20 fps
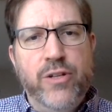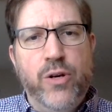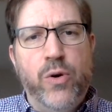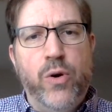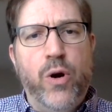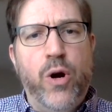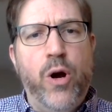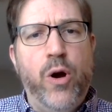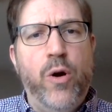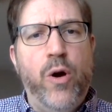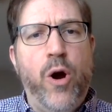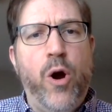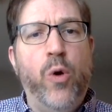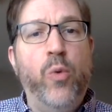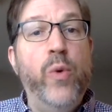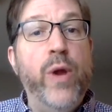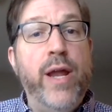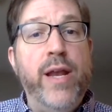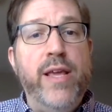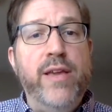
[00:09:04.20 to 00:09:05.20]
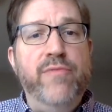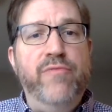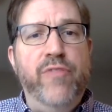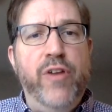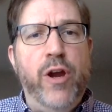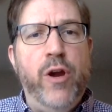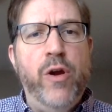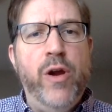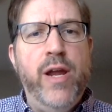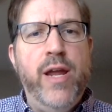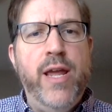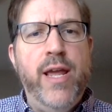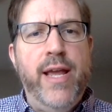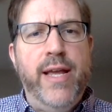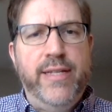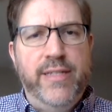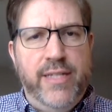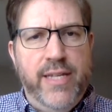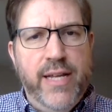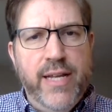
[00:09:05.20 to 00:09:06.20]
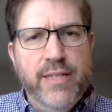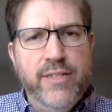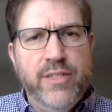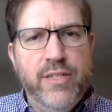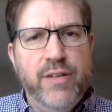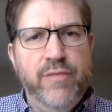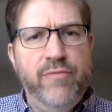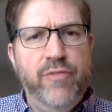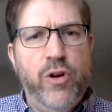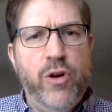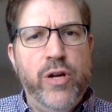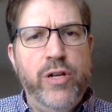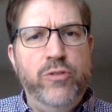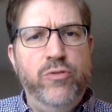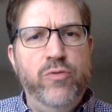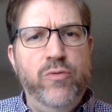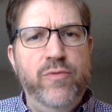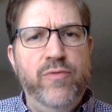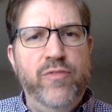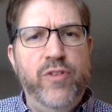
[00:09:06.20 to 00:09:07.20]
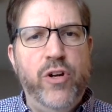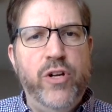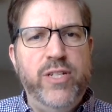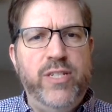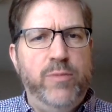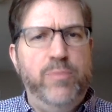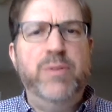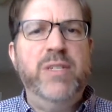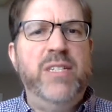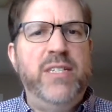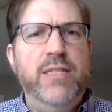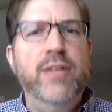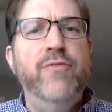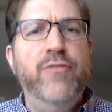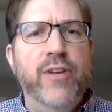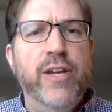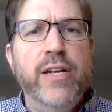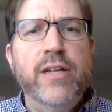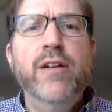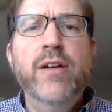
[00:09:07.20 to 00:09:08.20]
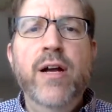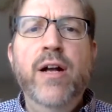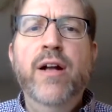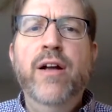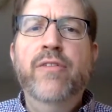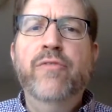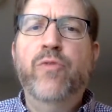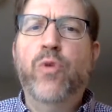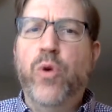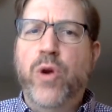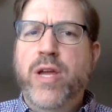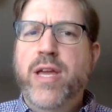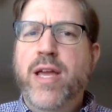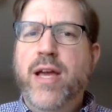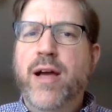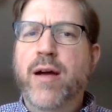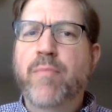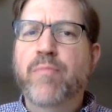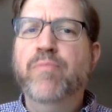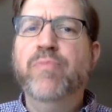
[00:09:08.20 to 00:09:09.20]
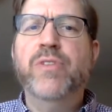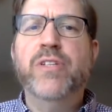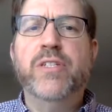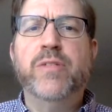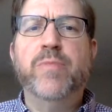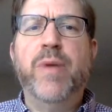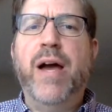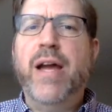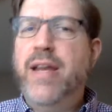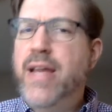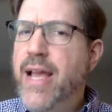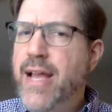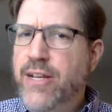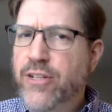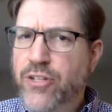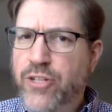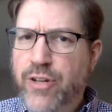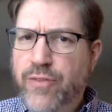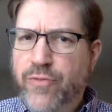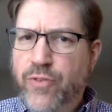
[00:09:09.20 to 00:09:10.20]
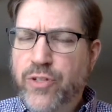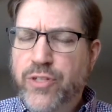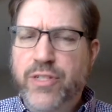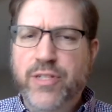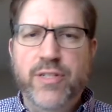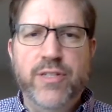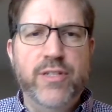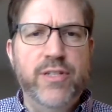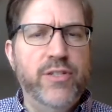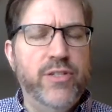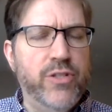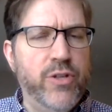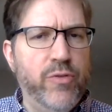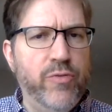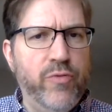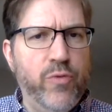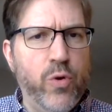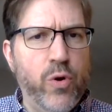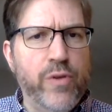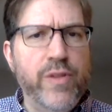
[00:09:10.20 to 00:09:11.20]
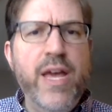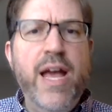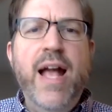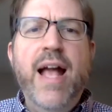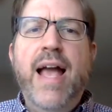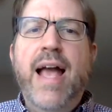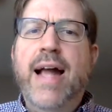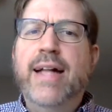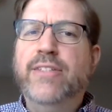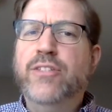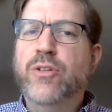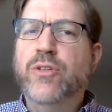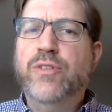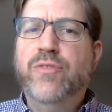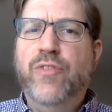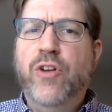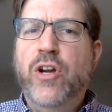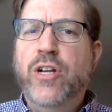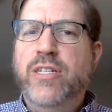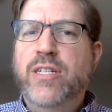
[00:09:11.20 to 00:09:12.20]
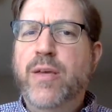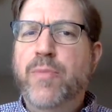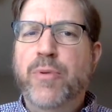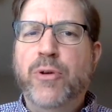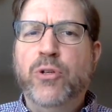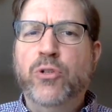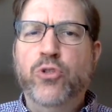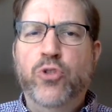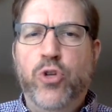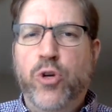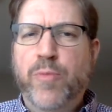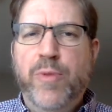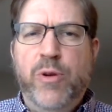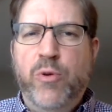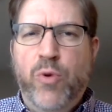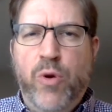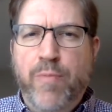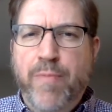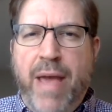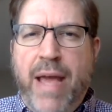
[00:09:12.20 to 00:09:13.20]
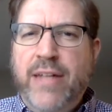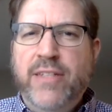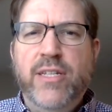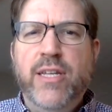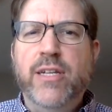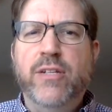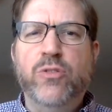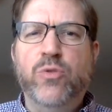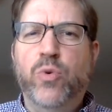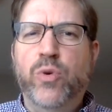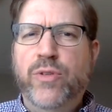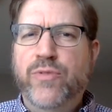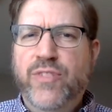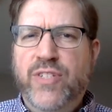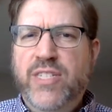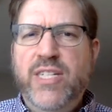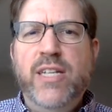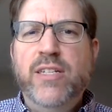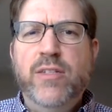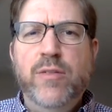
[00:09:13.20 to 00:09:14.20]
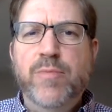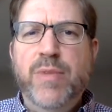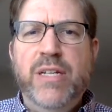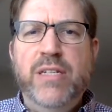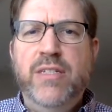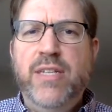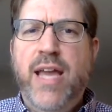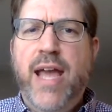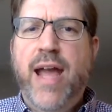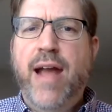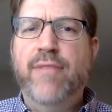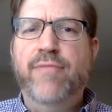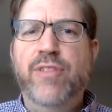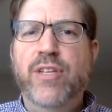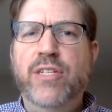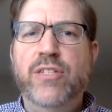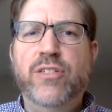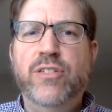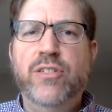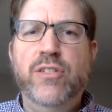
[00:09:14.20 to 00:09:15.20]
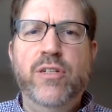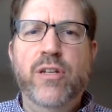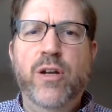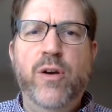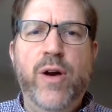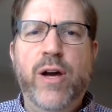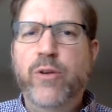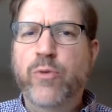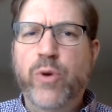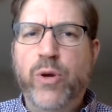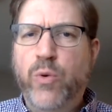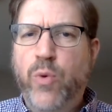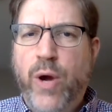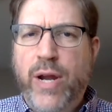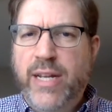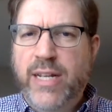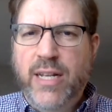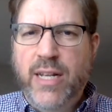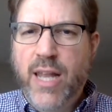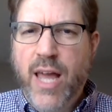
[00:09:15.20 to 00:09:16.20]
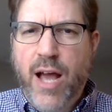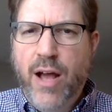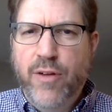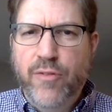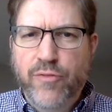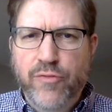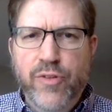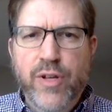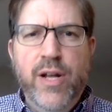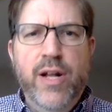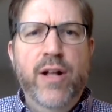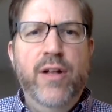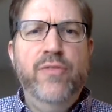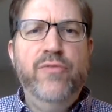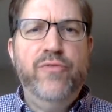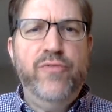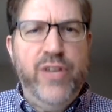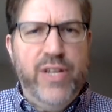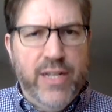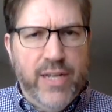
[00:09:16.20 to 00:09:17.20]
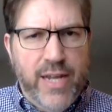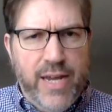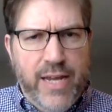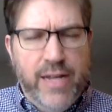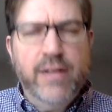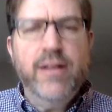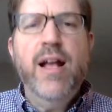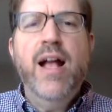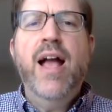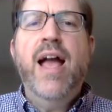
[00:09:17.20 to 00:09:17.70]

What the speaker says: are already very intense and very, very specific for him, despite age differences and so forth. And so it's very typical German romantic sort of sentiment to have this, unrequited love feeling.